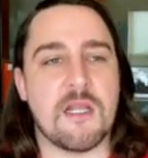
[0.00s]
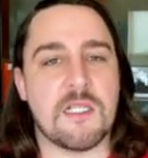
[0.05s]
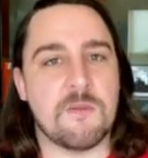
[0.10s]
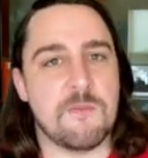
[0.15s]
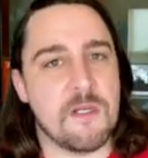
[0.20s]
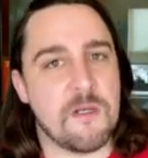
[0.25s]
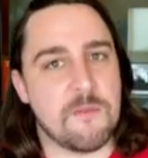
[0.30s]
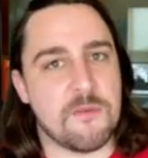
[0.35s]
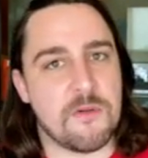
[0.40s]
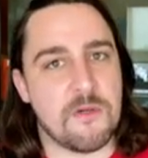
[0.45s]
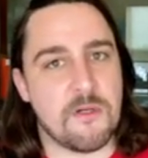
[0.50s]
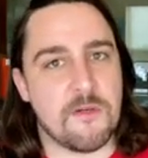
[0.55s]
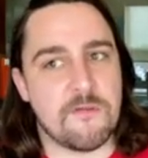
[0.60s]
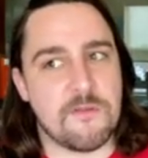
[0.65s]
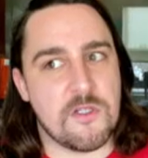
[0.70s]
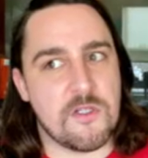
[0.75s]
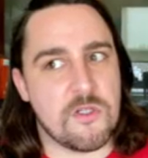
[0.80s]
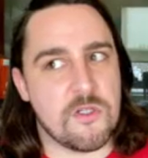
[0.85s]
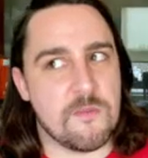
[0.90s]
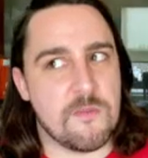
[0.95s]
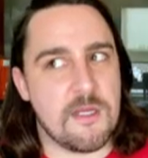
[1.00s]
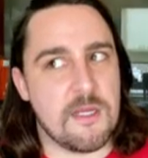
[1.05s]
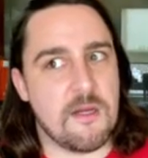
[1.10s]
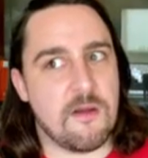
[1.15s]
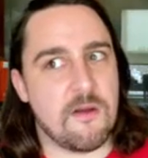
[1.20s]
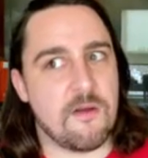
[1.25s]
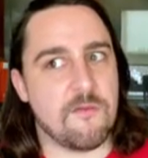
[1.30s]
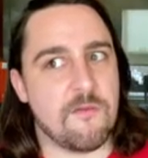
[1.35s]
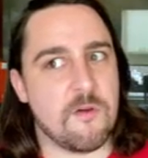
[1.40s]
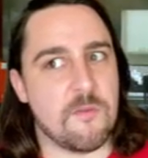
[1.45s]
it's been approved. You should be
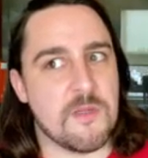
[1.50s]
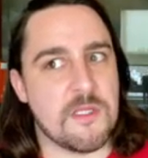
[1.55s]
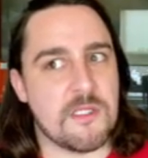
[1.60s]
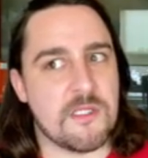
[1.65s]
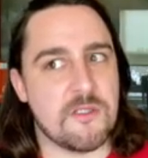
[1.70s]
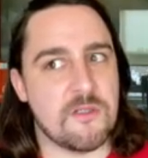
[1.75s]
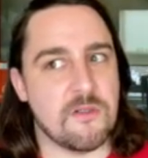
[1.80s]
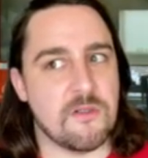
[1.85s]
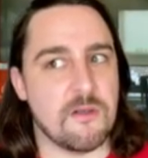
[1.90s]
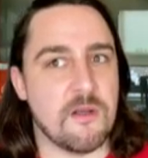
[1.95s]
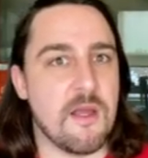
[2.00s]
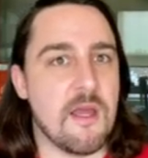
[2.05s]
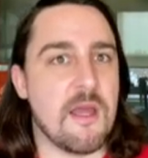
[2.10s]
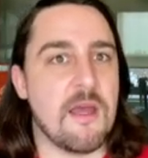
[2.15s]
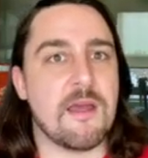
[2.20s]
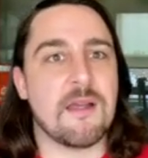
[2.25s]
hearing from it soon.